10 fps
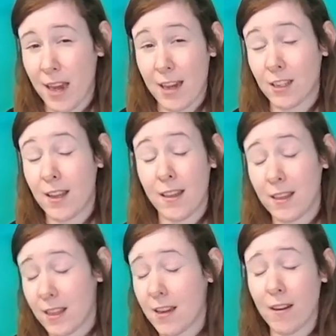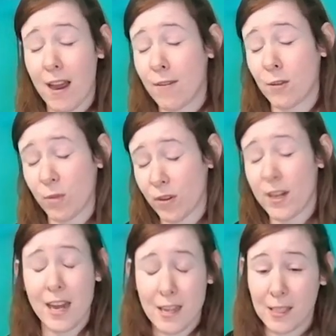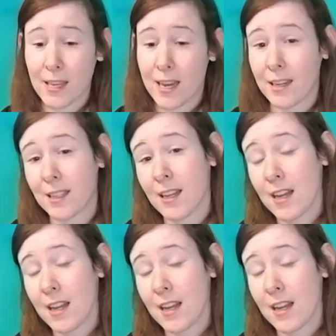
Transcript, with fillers: actually, I think the year I was born, ninety-six.